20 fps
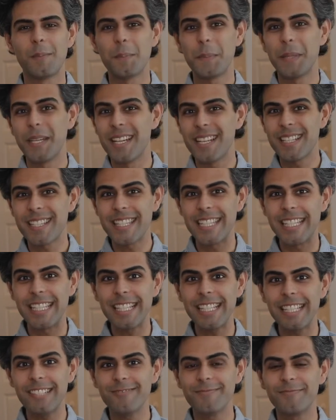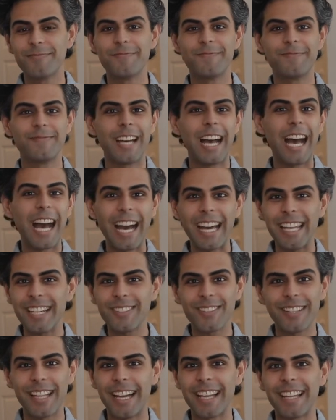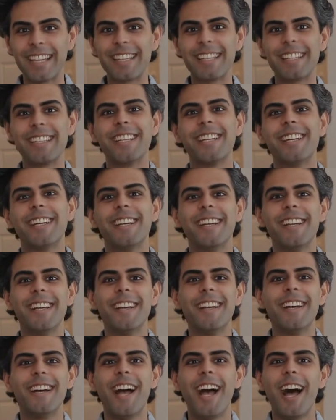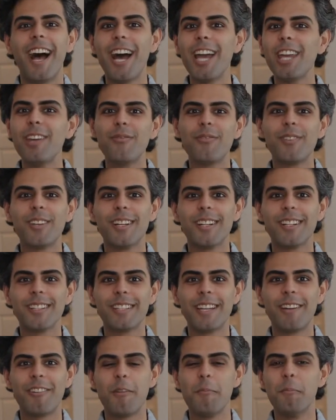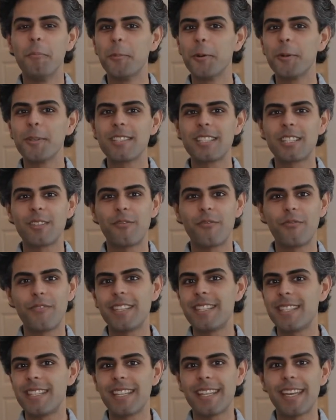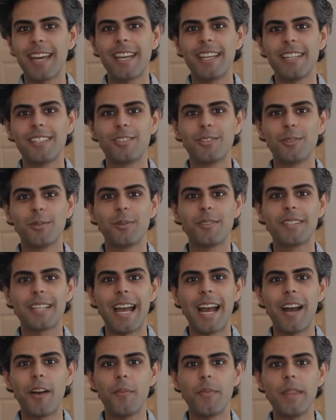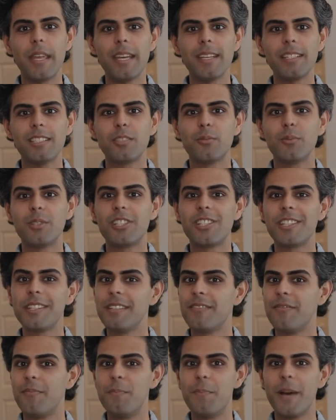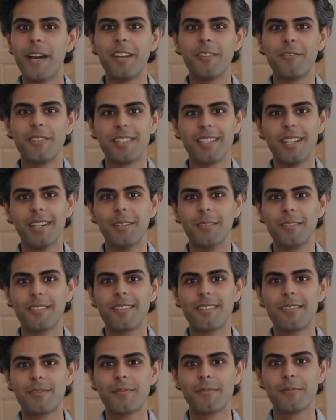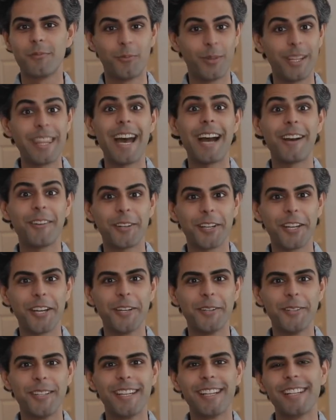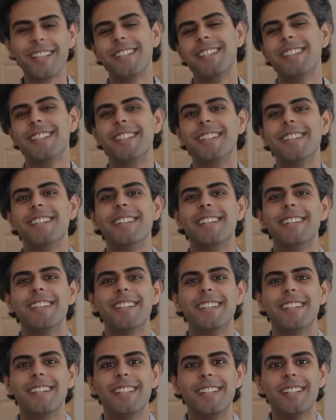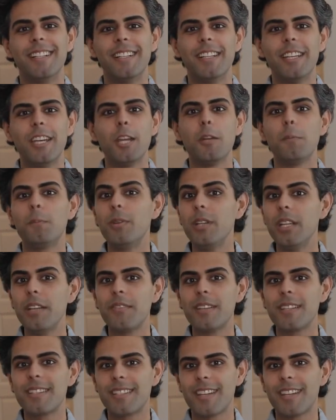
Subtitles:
Personally, I don't like it. I feel there are more sophisticated tools out there to achieve better results without coding. In previous